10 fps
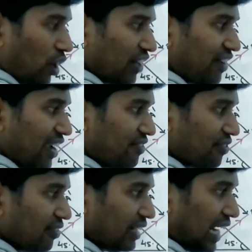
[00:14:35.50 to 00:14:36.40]

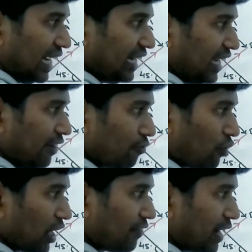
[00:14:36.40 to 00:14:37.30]
45,
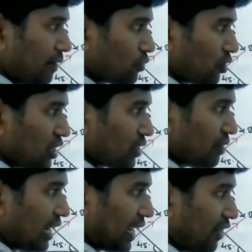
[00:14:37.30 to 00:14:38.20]
90, 45, so
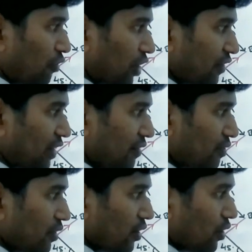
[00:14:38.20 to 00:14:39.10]
this will again
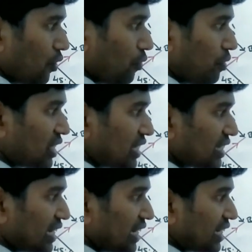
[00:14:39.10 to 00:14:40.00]
45, which
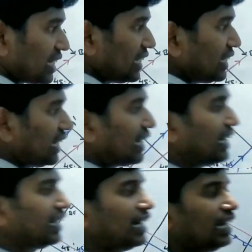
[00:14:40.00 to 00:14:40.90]
is greater than the
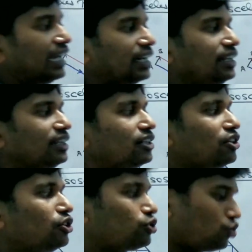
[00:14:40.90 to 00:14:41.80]
critical angle.
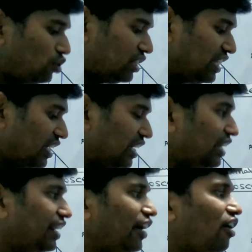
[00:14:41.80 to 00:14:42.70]
So
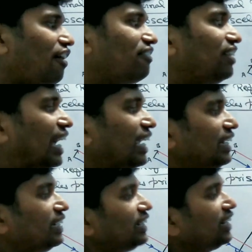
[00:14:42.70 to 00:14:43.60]
the ray of
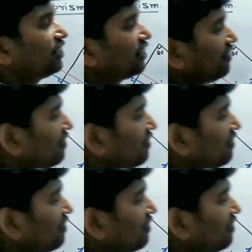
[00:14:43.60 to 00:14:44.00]
light get